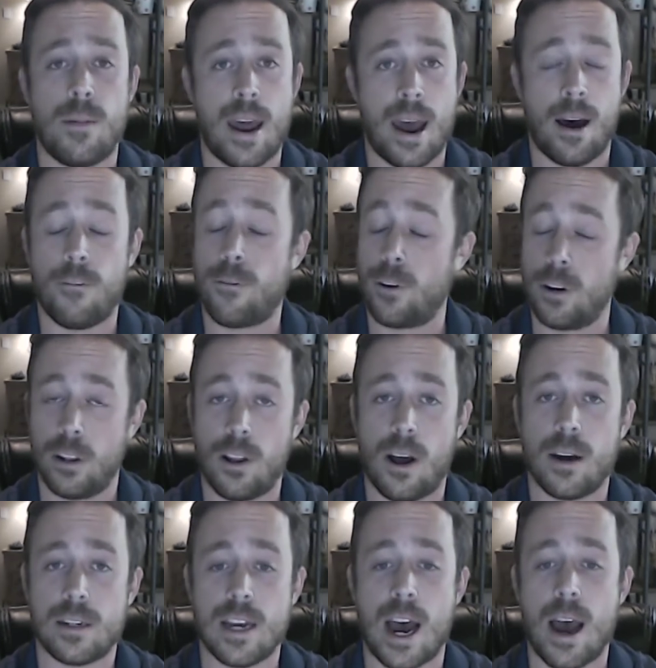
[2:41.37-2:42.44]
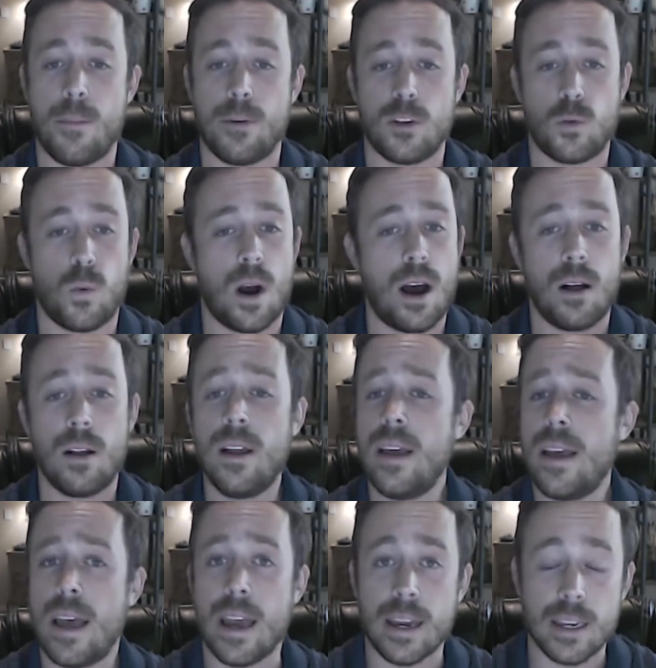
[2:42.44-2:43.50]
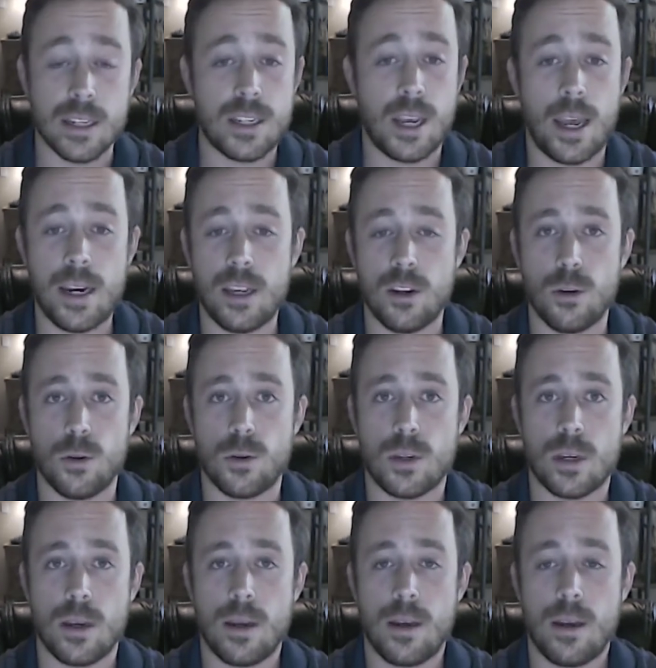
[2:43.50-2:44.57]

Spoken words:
now for a long time as well, and continues